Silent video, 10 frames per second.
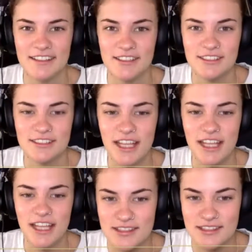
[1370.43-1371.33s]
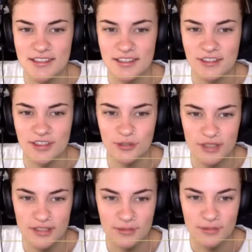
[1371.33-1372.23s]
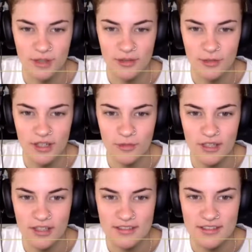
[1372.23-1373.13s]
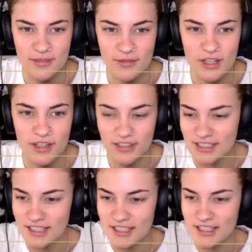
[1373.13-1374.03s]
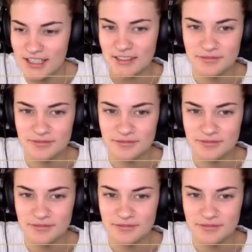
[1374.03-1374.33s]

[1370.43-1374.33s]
Yes, Jordan, what else have we got here?